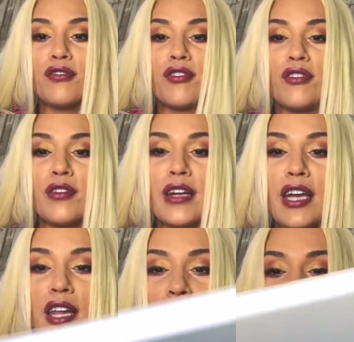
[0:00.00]

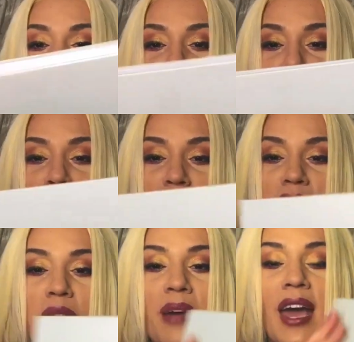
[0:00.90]
friggin' brush. Here's
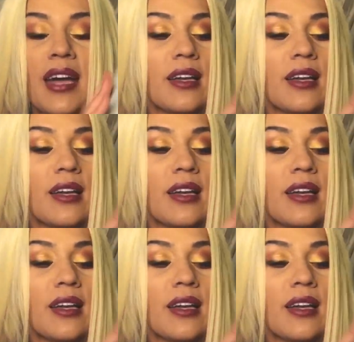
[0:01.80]
the back.